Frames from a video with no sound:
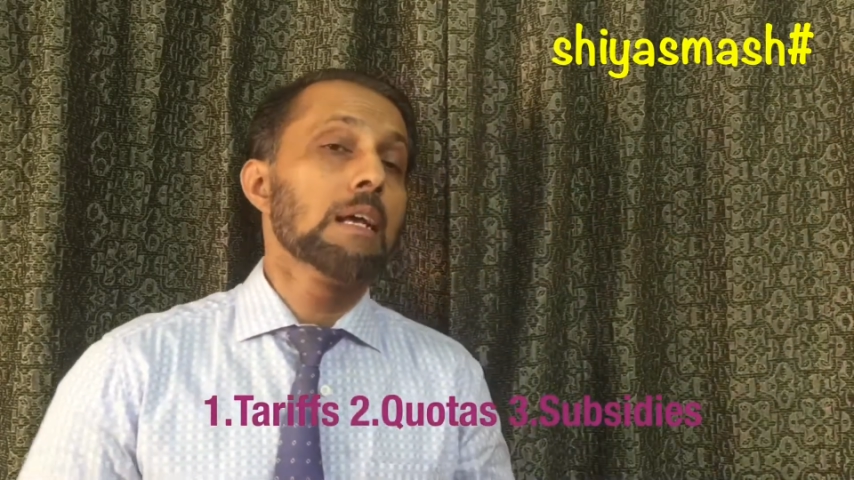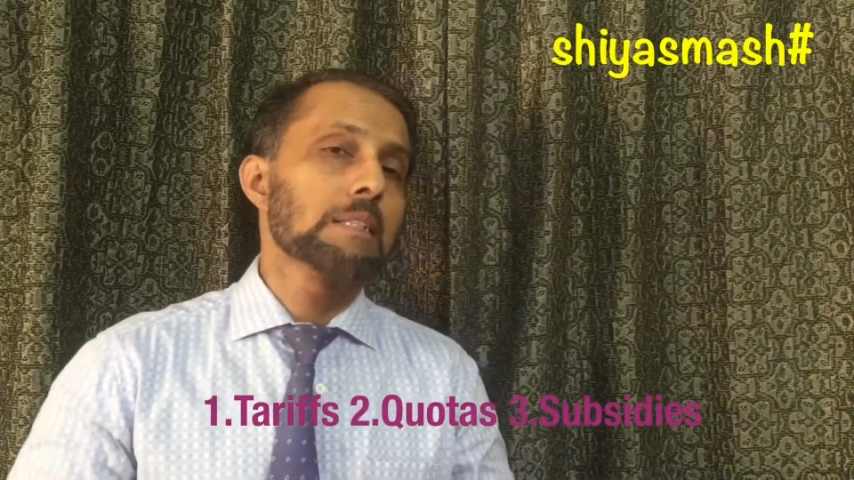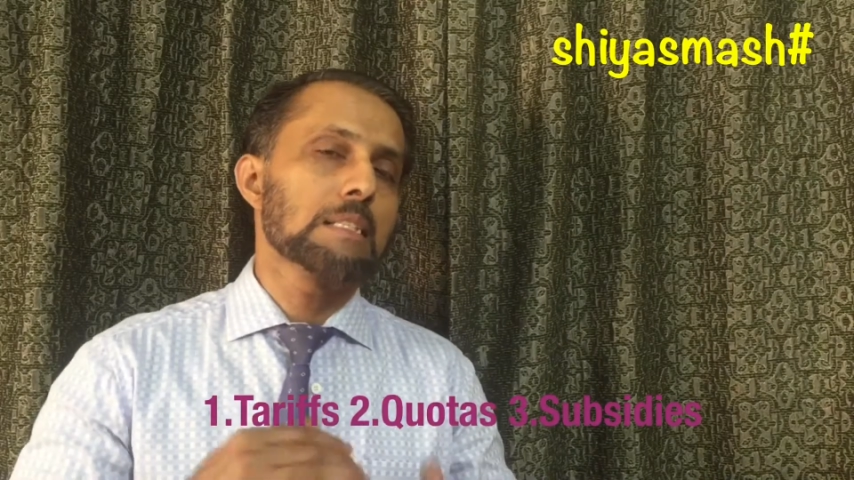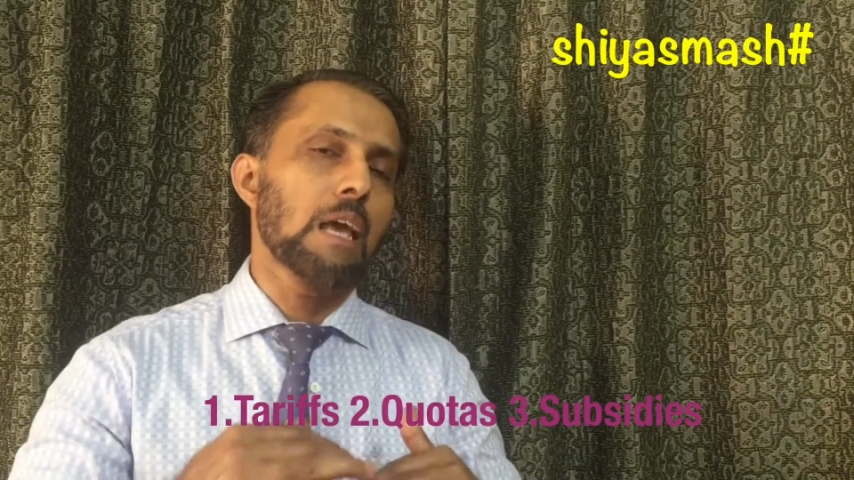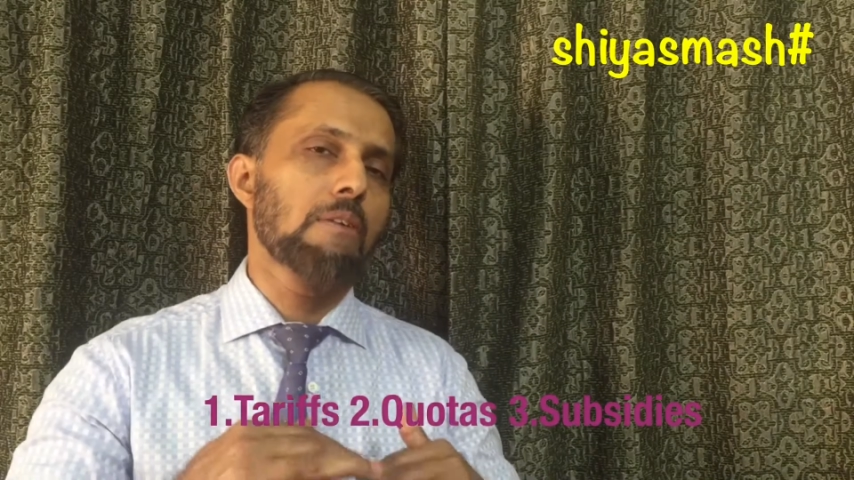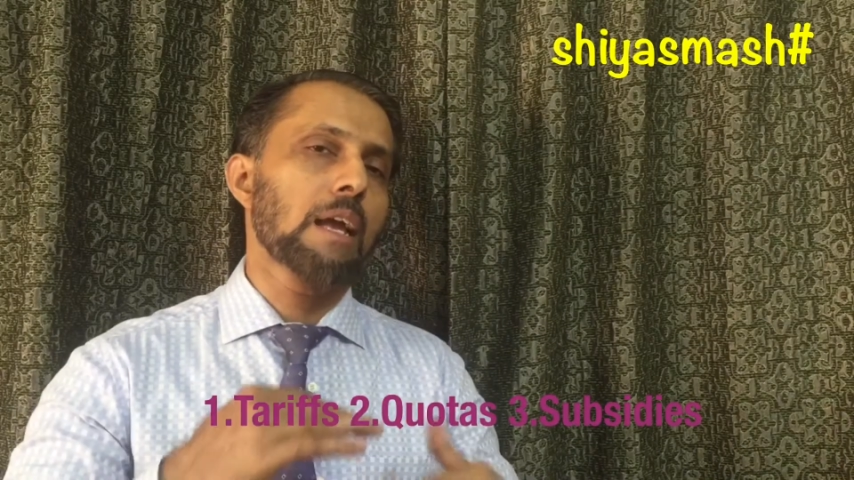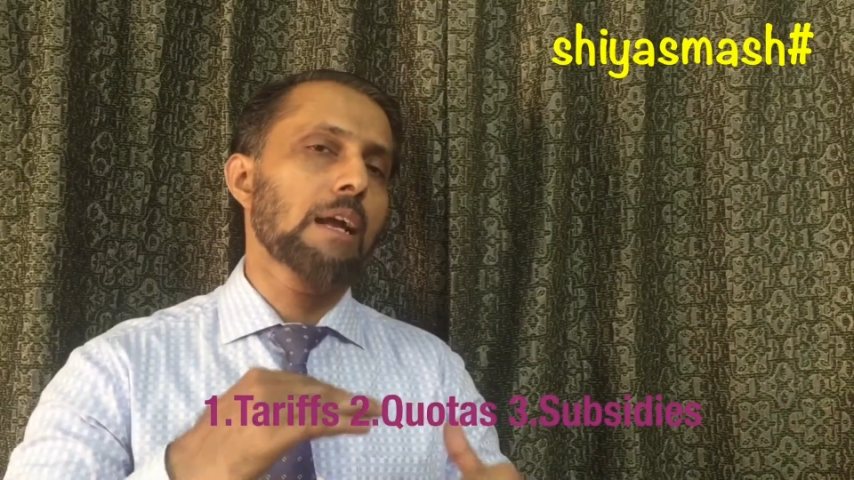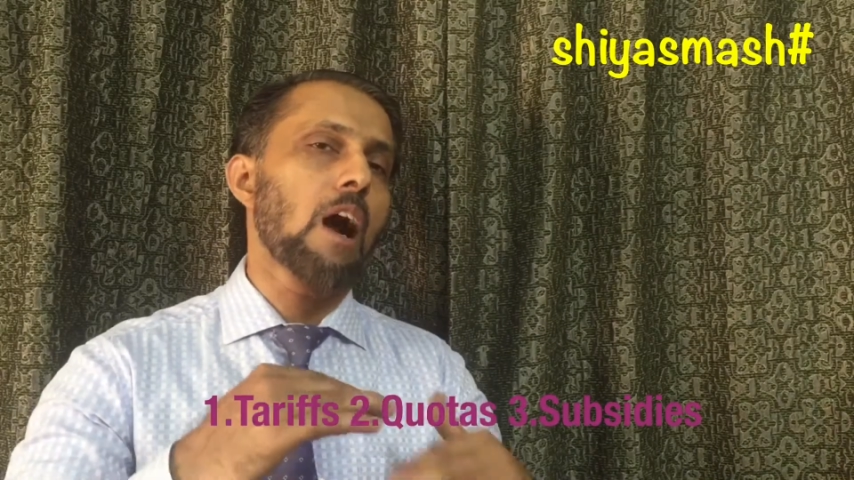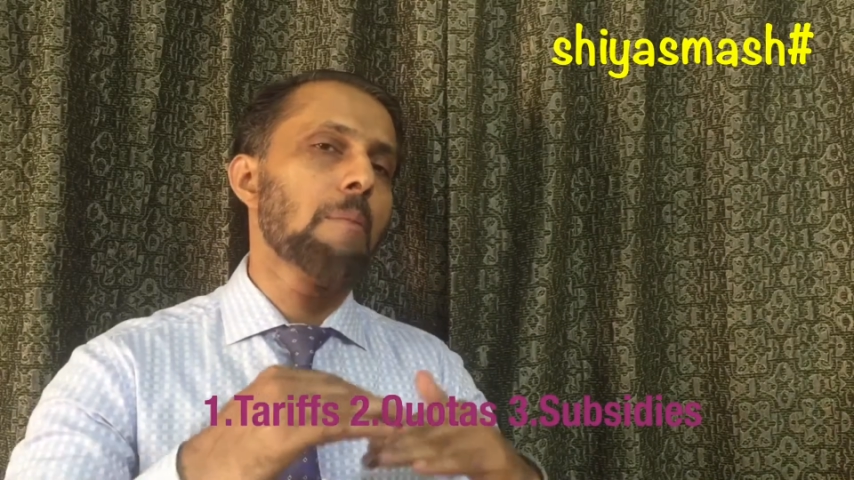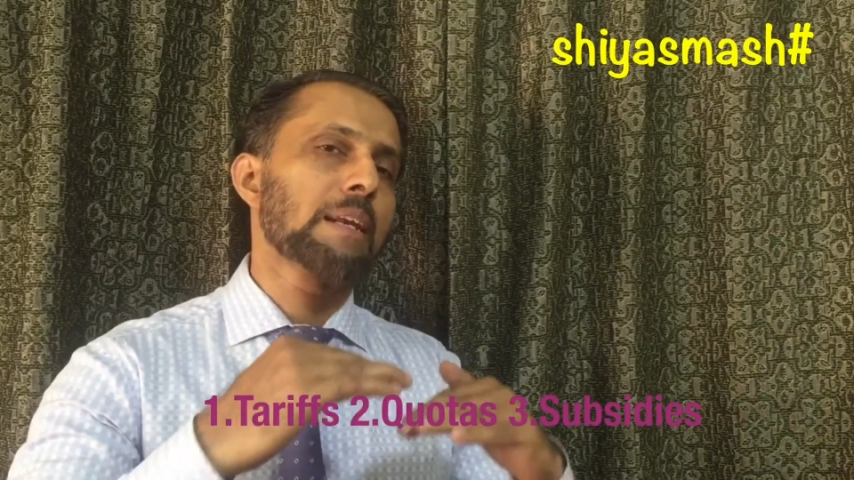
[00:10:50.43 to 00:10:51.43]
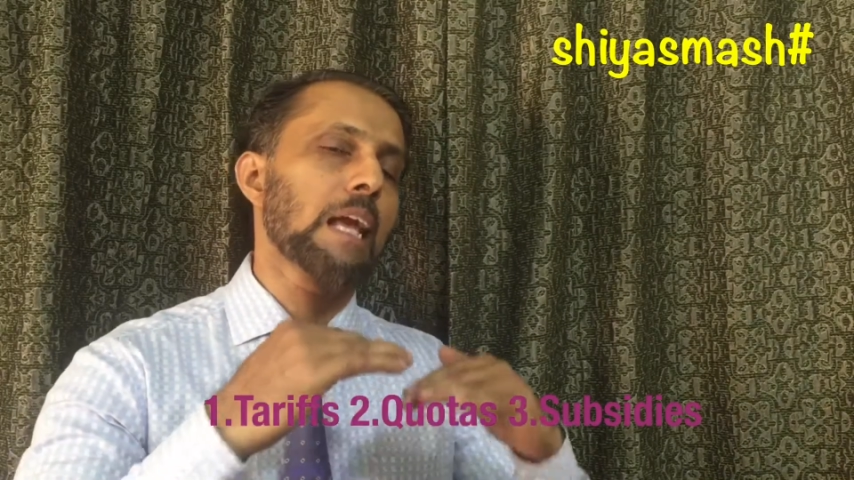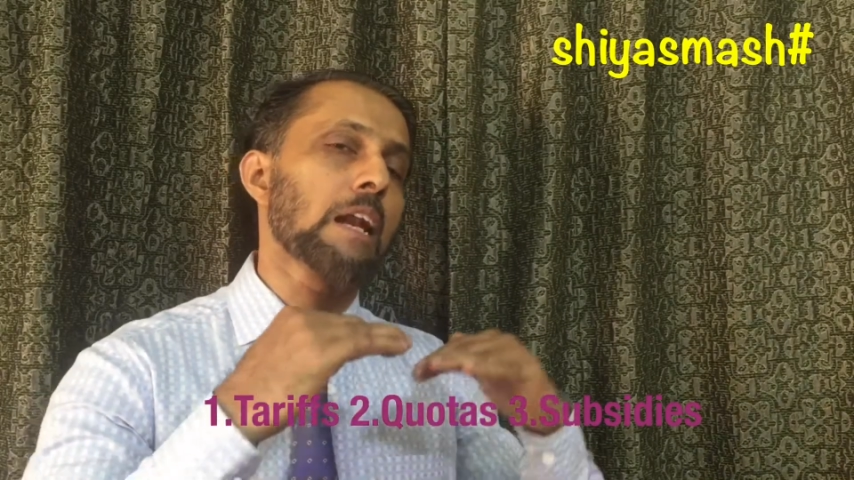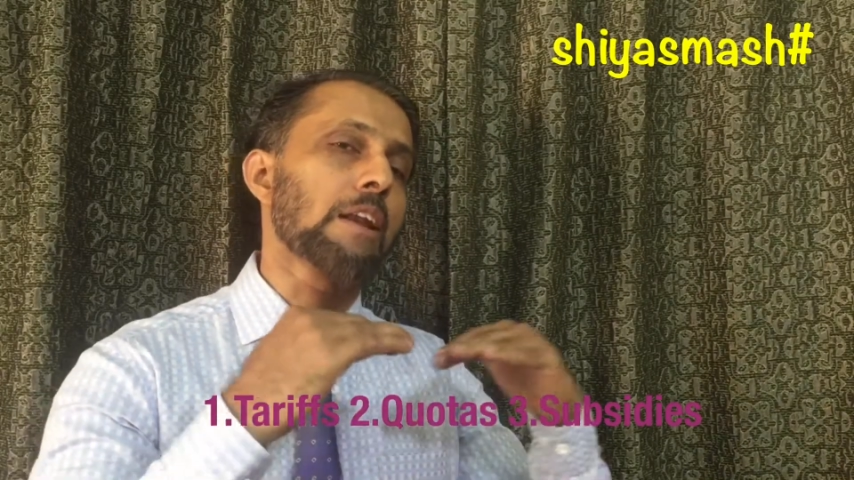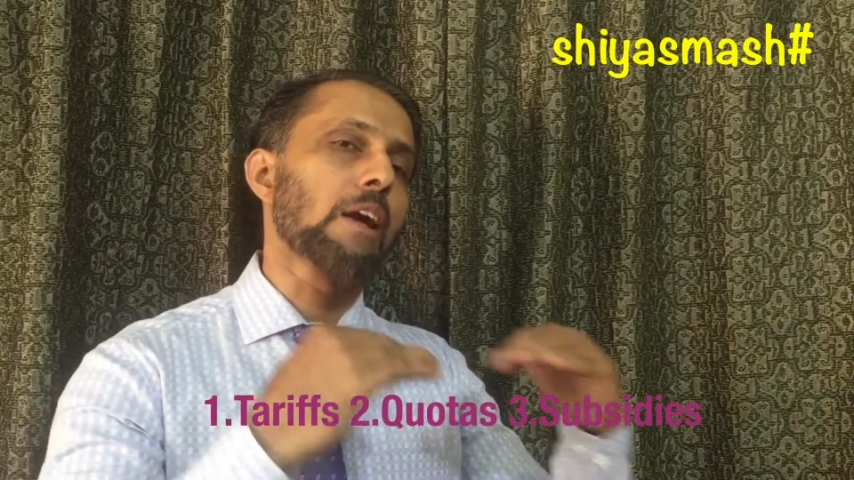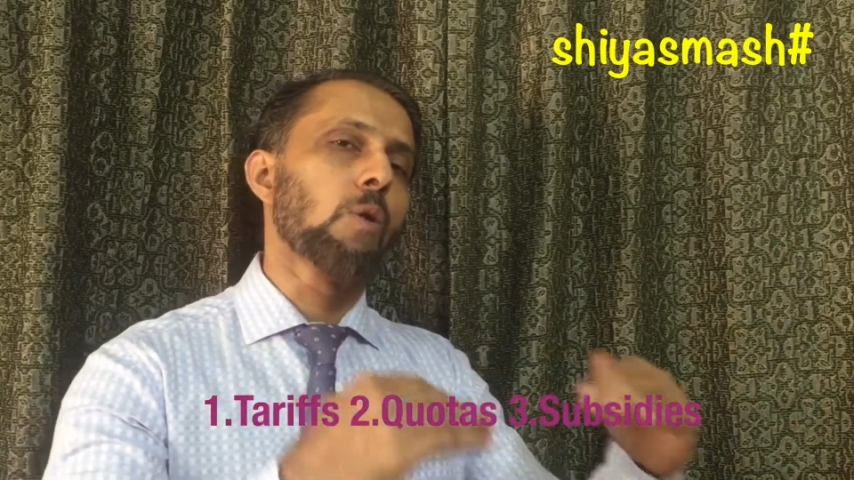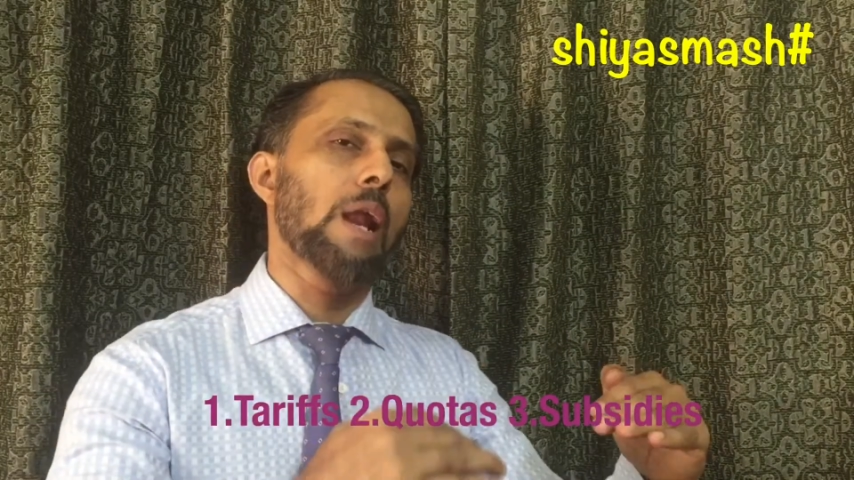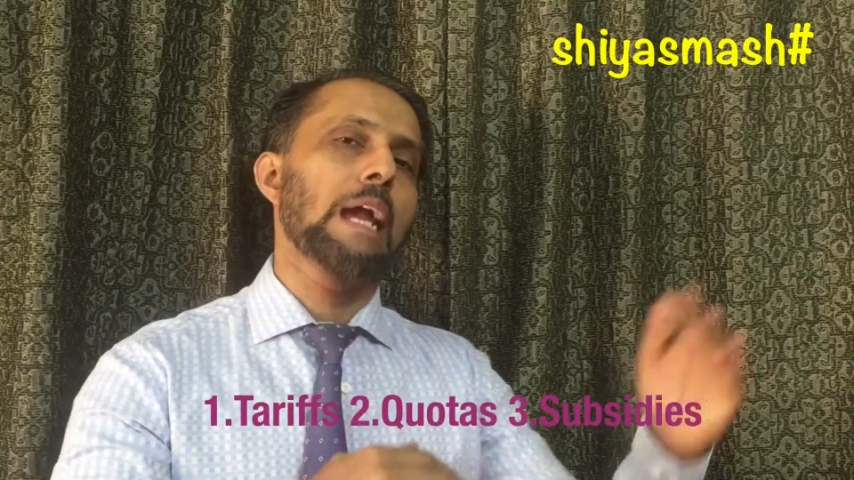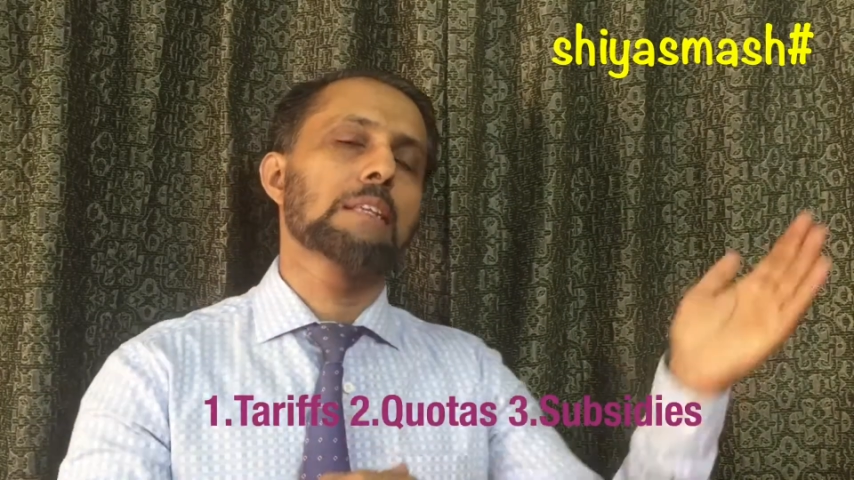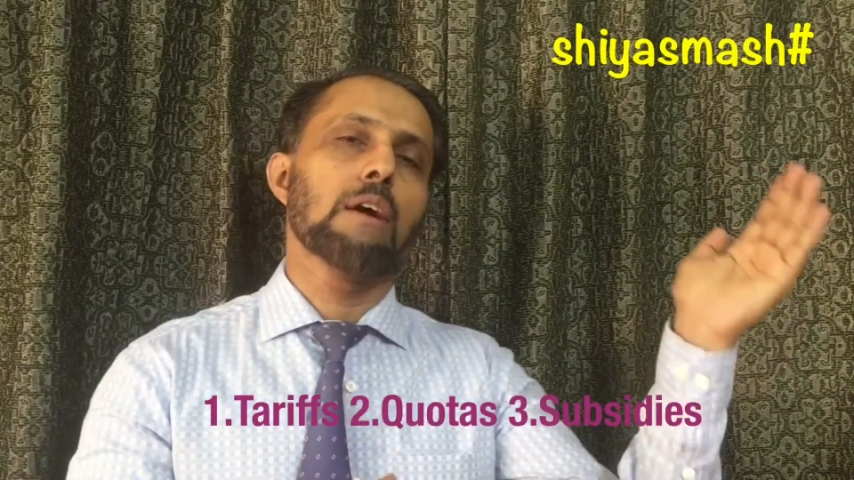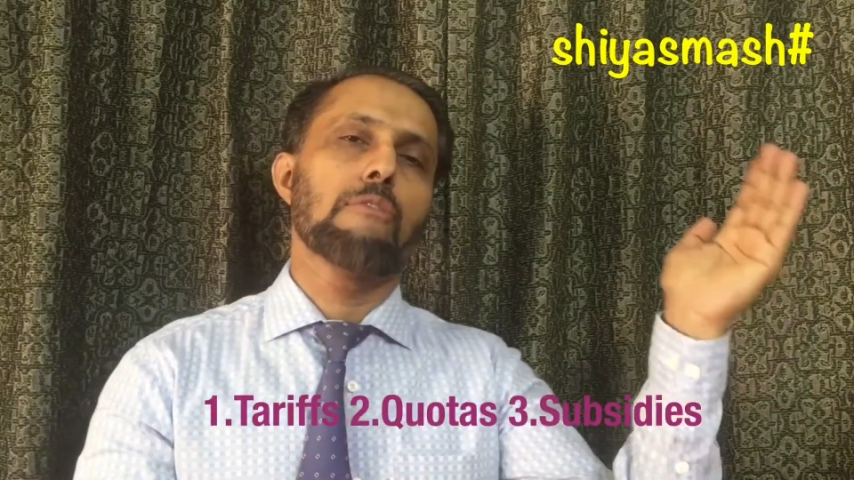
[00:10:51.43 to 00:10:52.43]
Such a way, government can
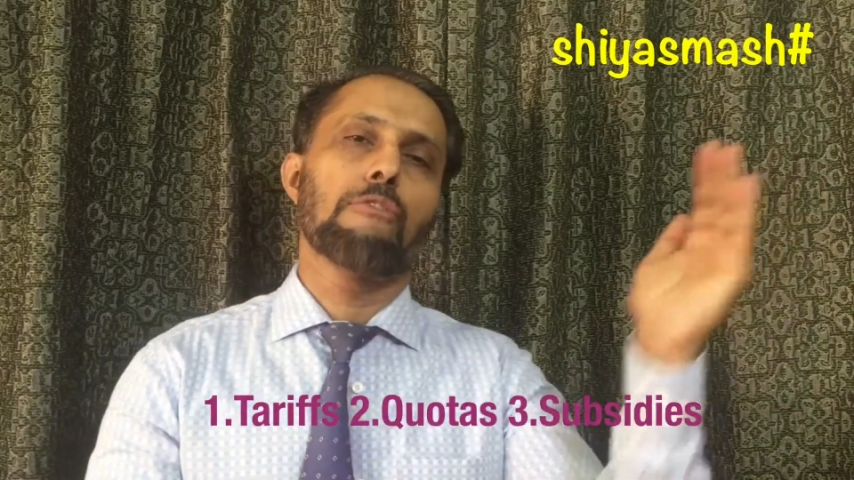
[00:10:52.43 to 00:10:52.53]
regulate the